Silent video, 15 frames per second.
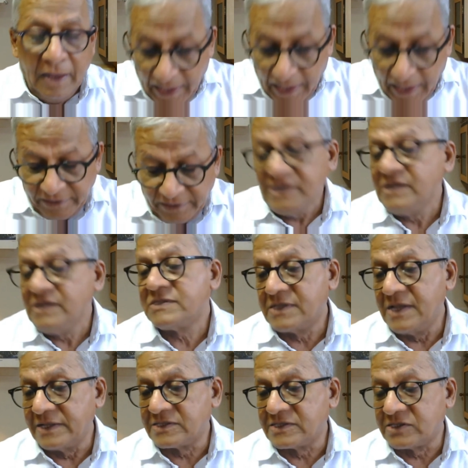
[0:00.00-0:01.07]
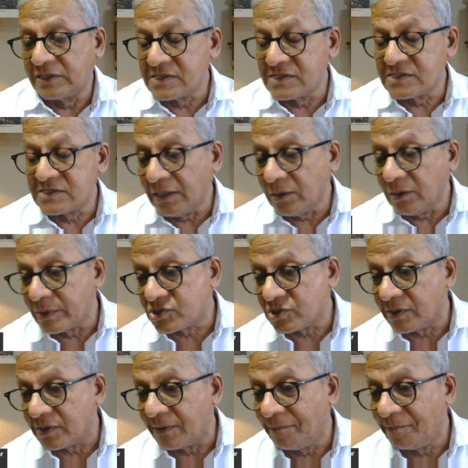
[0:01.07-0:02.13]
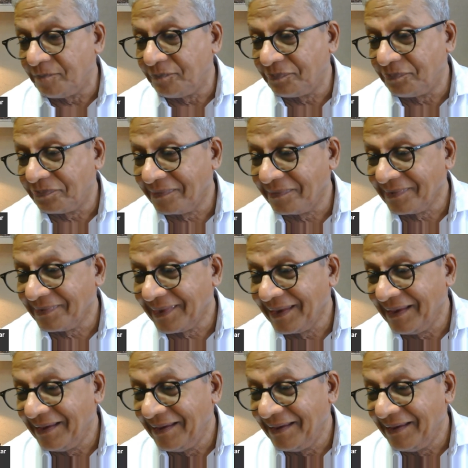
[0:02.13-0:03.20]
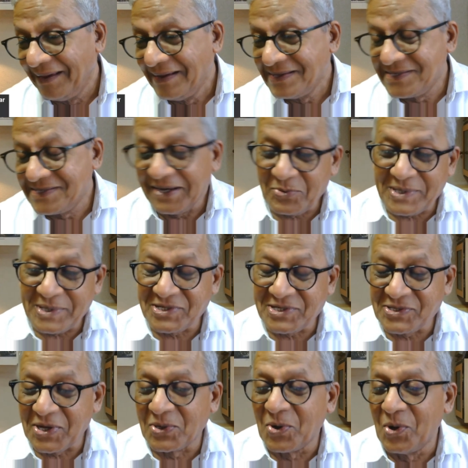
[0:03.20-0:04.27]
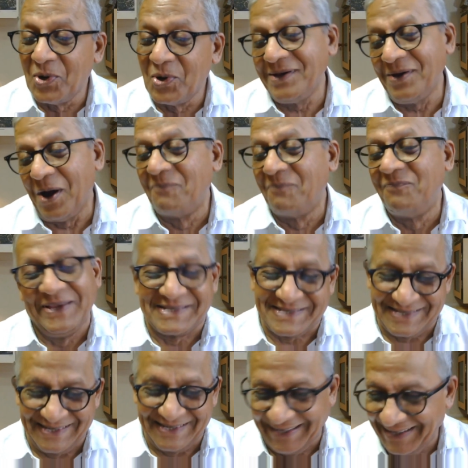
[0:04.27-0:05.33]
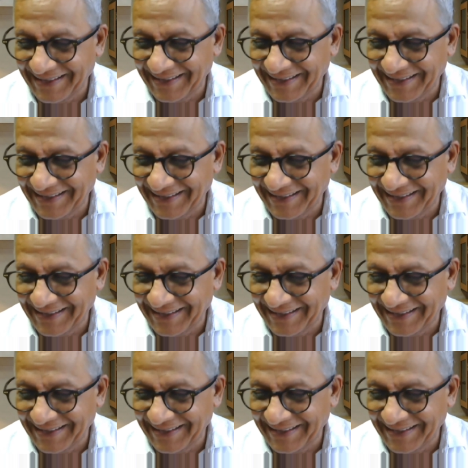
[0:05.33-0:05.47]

And yes, let's take the second question. Second question is on gold, obviously.